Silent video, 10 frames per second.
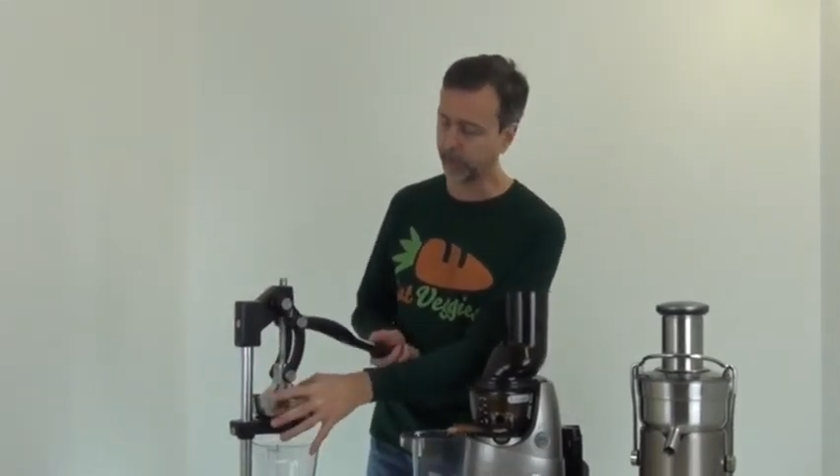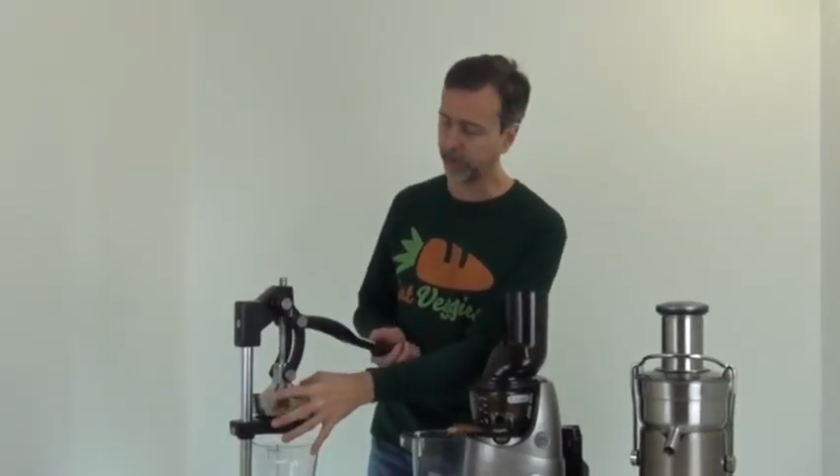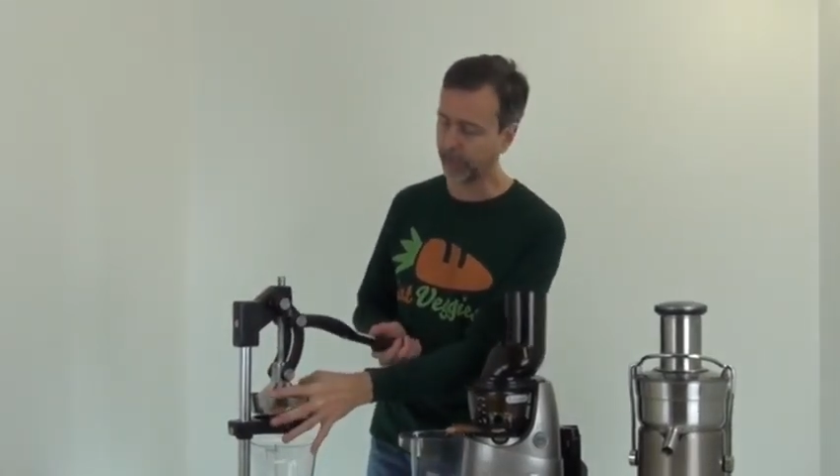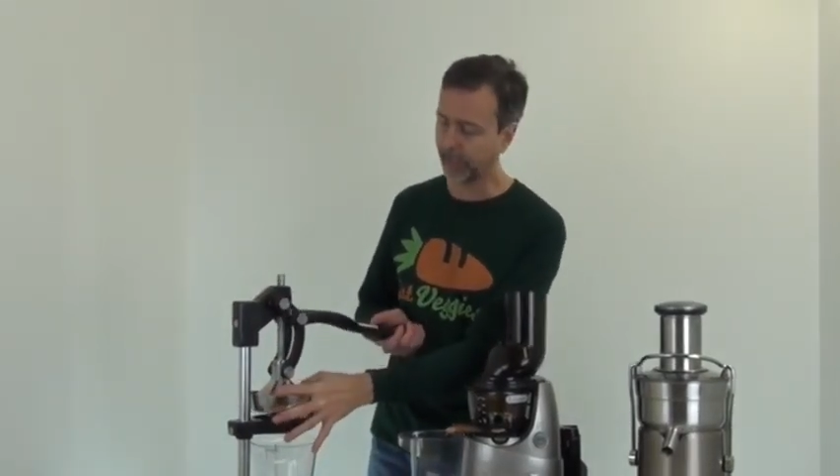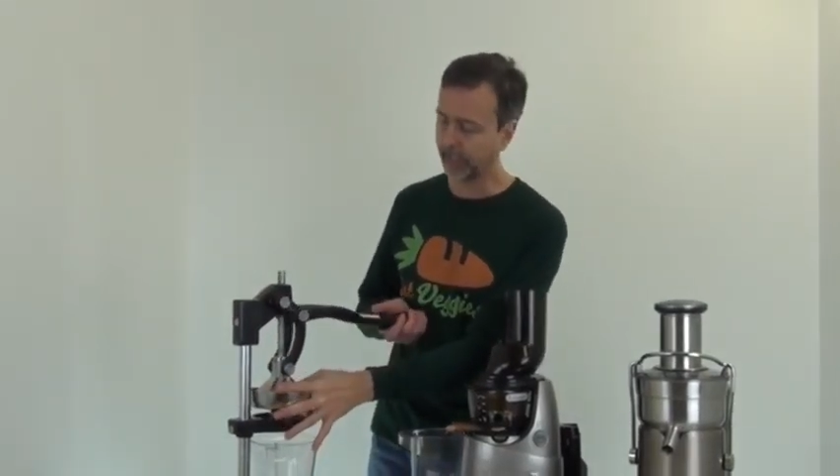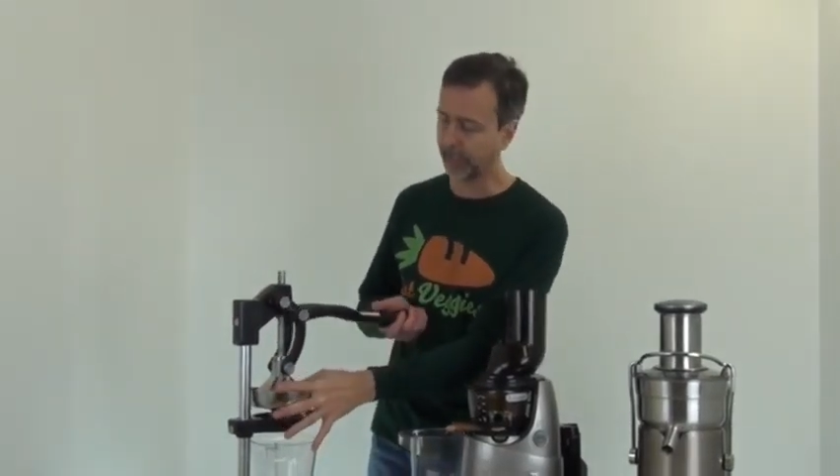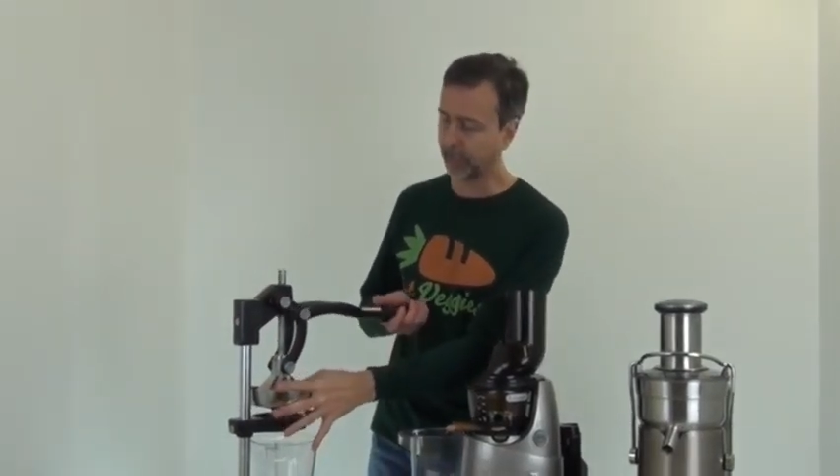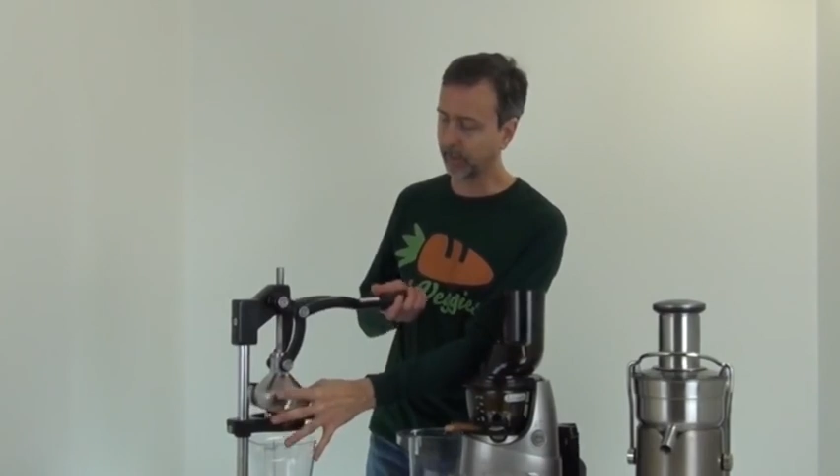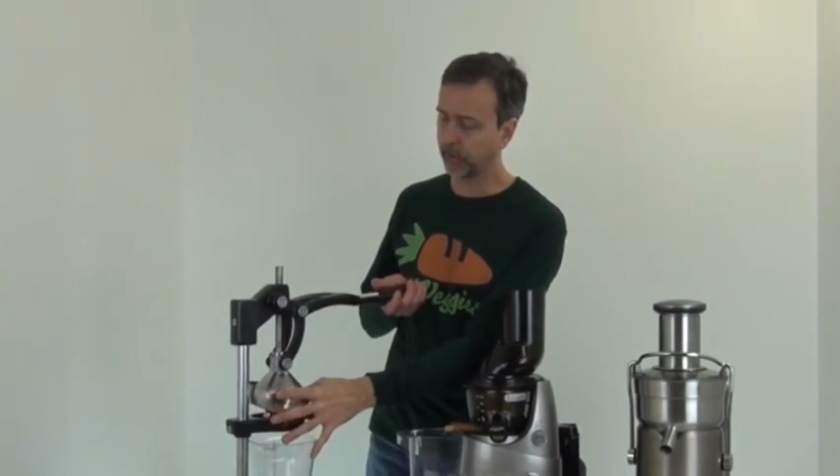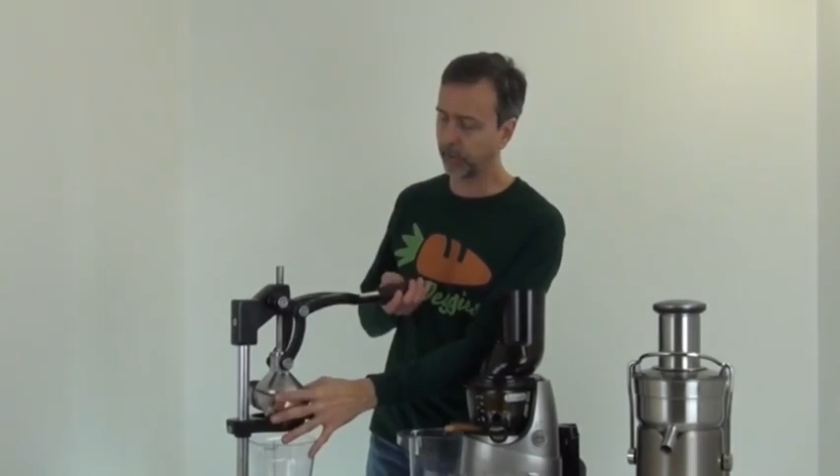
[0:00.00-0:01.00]
pushed a little
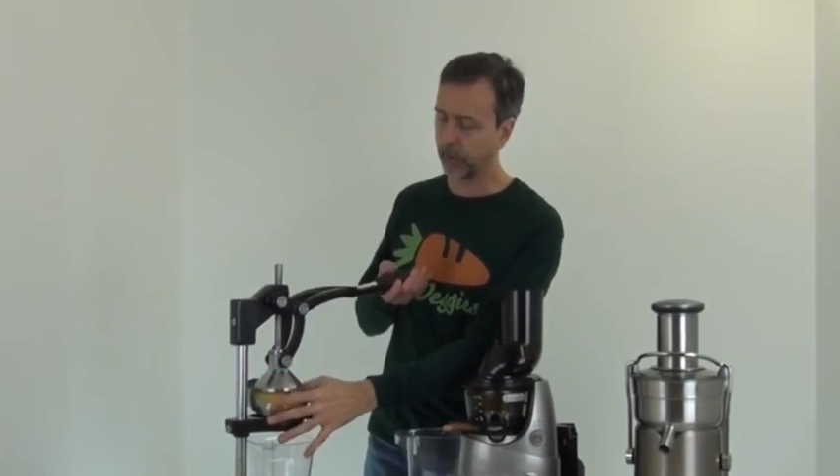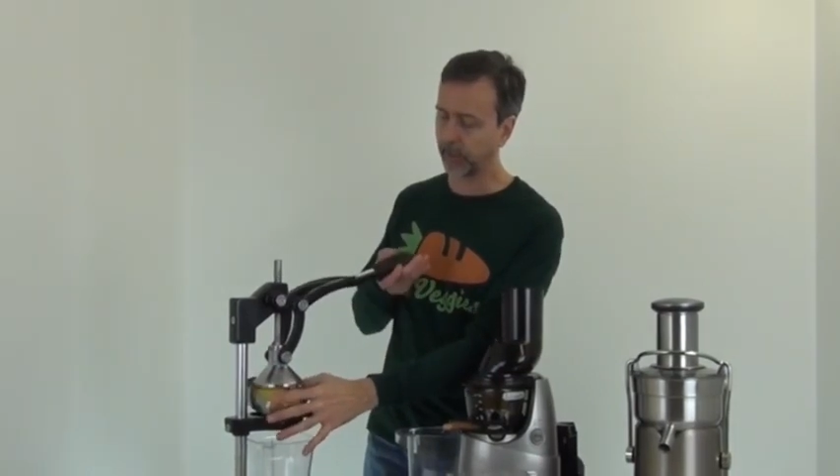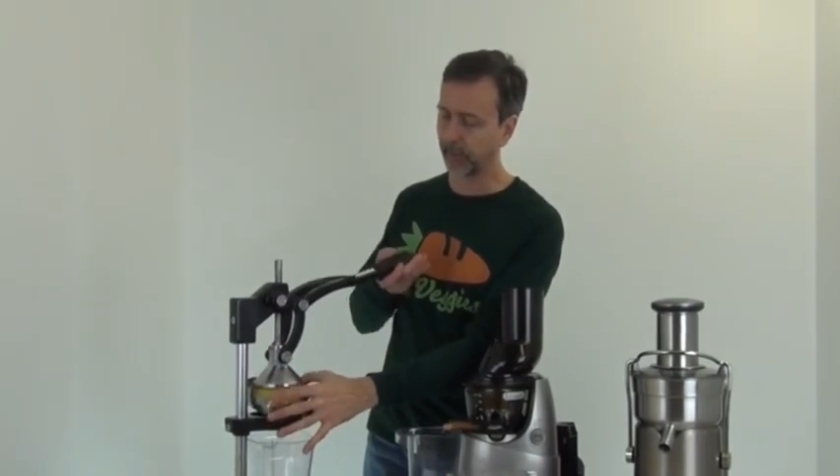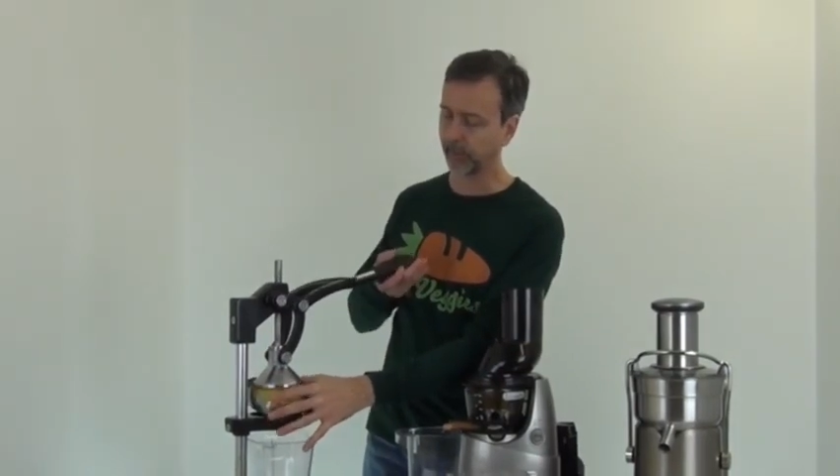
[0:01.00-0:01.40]
too hard.